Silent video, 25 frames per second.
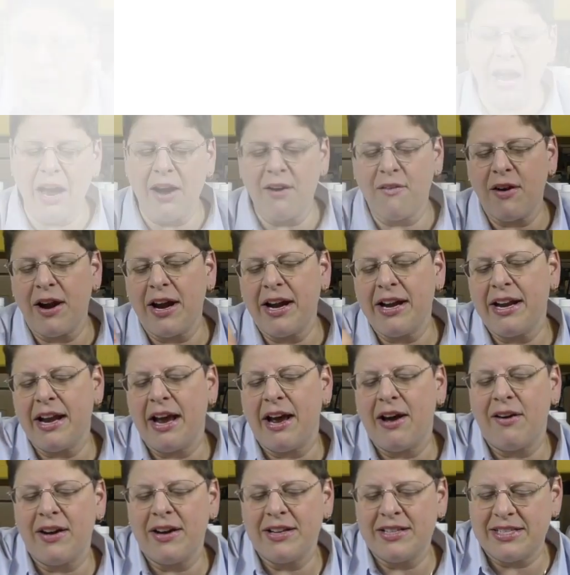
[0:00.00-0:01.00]
Right
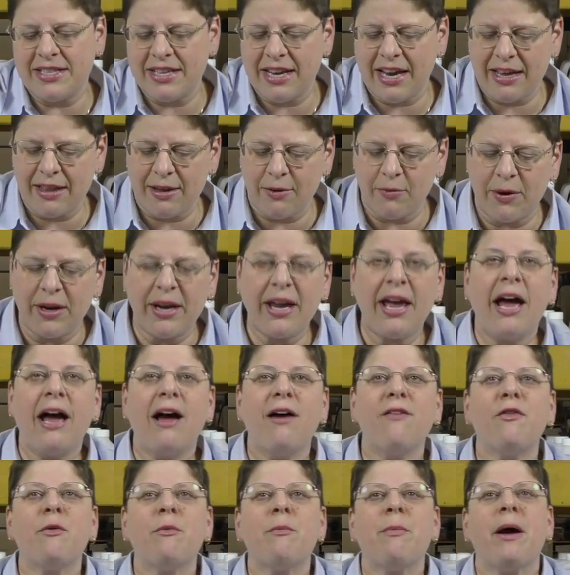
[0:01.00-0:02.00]
now, I'd say that we
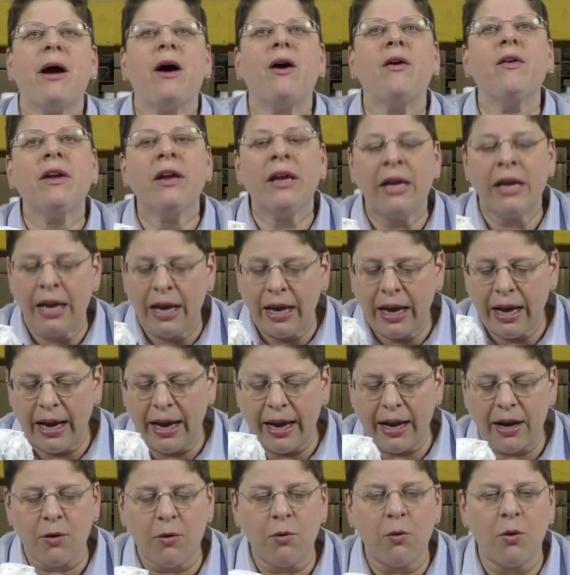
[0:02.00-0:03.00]
have about
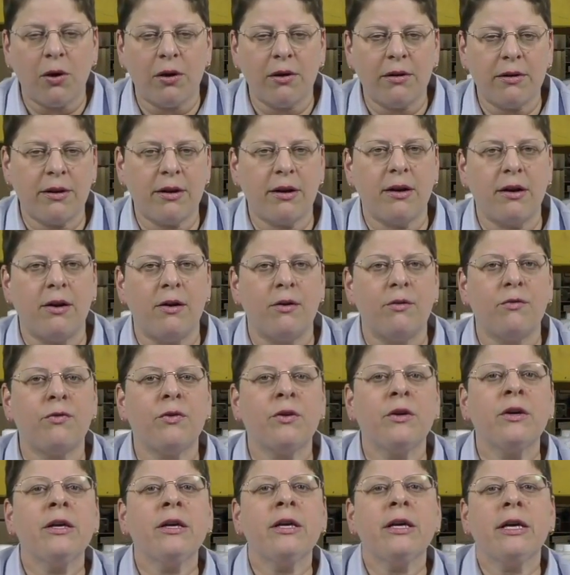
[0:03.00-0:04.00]
a quart of
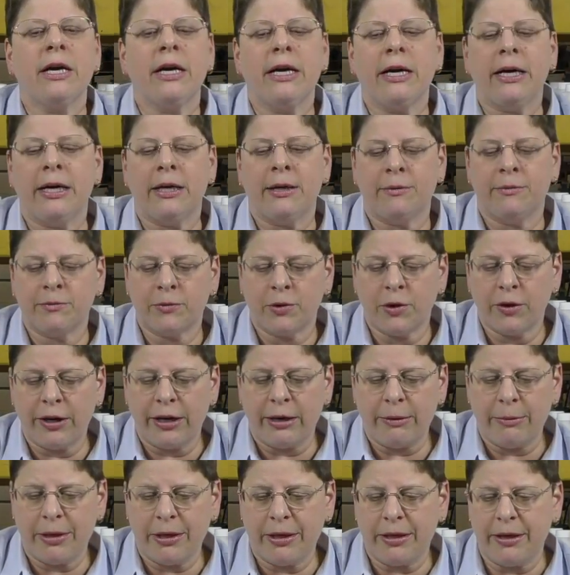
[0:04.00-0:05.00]

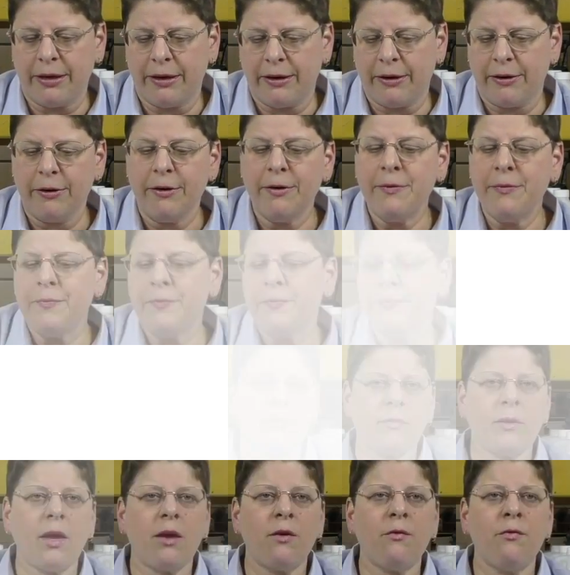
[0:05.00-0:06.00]
cream in here.
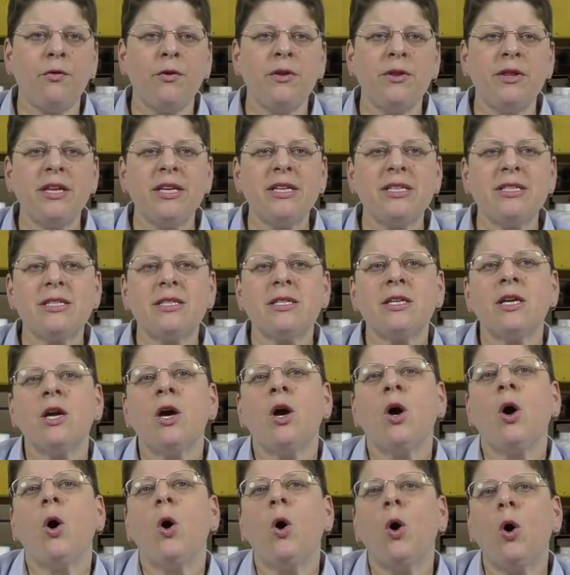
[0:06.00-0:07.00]
For this
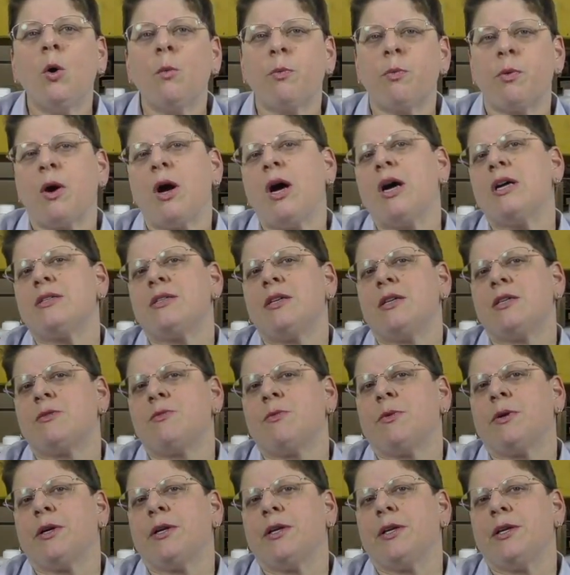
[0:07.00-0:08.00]
whole process,
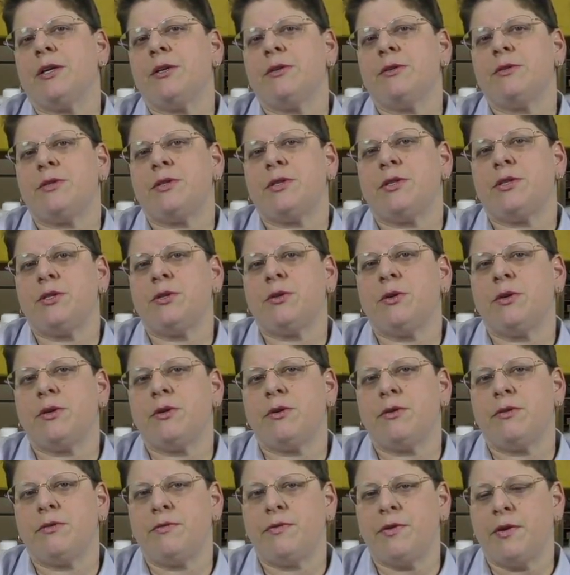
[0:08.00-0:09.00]
we're going to use the
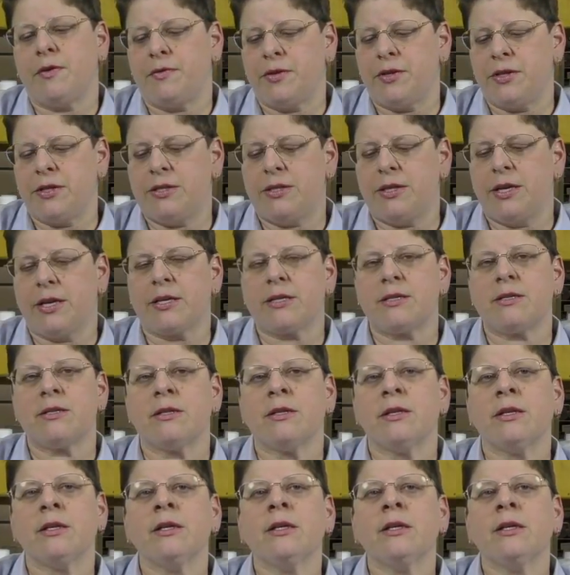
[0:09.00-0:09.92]
256